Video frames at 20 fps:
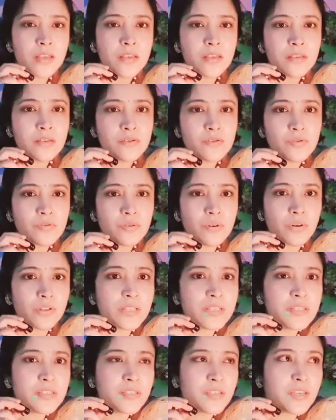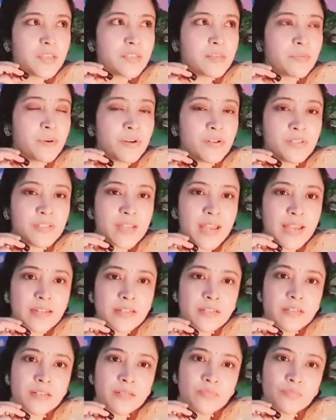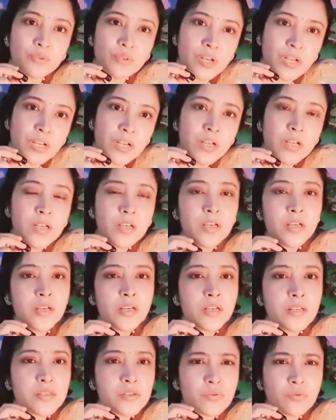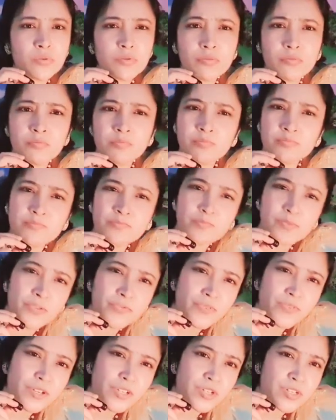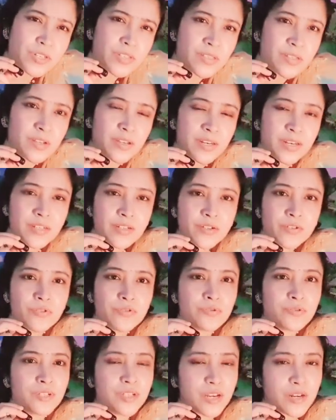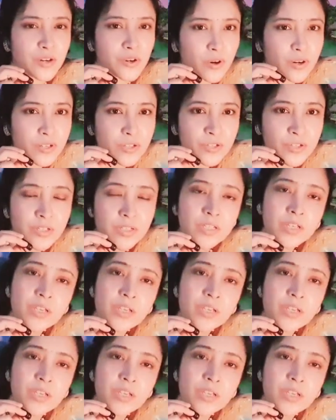So all these things about Saturn and Mula. So professions connected to technology,